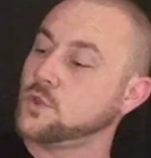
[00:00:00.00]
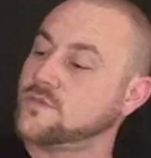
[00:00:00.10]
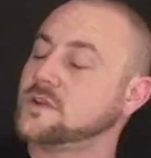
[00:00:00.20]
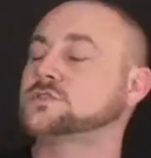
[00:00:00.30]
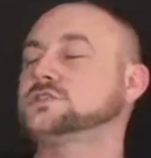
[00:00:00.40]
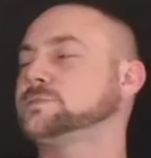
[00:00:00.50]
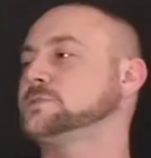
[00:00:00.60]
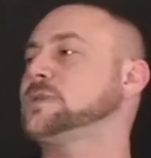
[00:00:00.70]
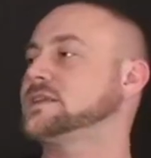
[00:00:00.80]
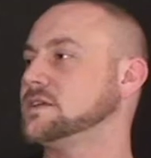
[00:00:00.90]
You have an interesting
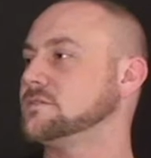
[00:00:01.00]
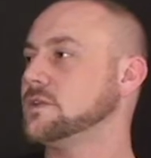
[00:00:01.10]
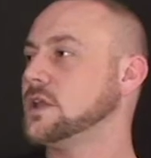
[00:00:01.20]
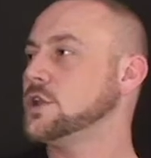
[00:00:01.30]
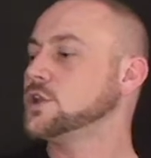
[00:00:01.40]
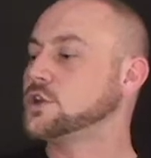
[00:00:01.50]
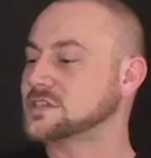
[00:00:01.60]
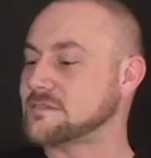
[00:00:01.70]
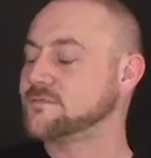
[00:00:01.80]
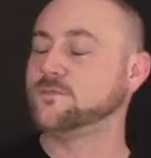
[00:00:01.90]
perspective.
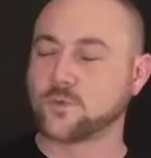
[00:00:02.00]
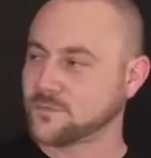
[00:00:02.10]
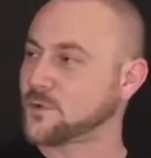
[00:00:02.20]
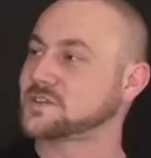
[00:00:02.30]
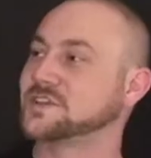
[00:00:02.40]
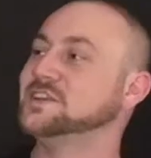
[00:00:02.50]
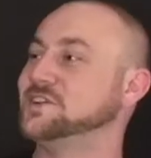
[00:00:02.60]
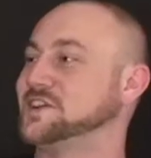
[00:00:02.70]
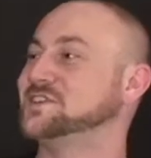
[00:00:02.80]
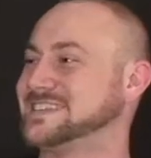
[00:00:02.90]
because we're forcing you
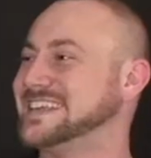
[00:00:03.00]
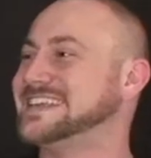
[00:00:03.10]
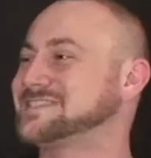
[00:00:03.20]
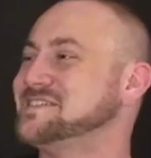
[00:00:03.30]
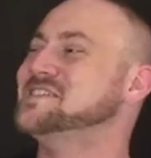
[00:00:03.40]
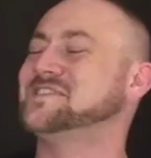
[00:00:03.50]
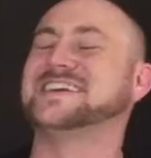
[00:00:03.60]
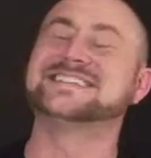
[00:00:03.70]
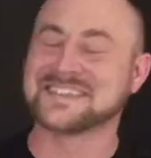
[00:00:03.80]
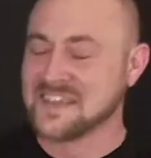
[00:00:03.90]
to go see these
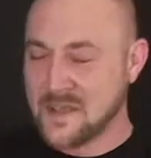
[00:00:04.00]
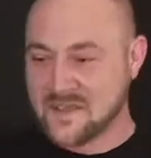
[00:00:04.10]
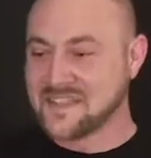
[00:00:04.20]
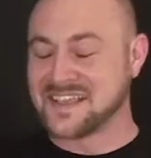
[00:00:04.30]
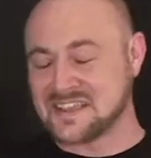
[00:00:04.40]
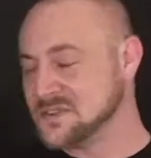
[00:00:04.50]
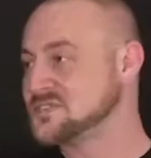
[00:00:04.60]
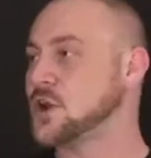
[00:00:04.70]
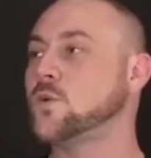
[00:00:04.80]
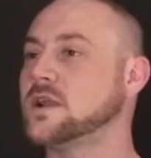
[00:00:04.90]
movies that you
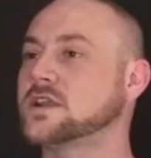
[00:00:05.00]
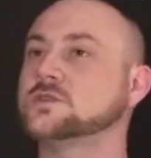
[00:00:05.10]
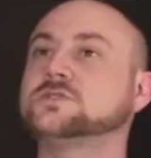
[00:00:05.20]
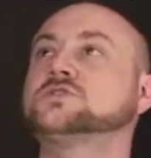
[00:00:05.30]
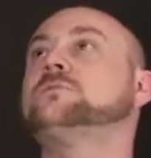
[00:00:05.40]
don't want to go to.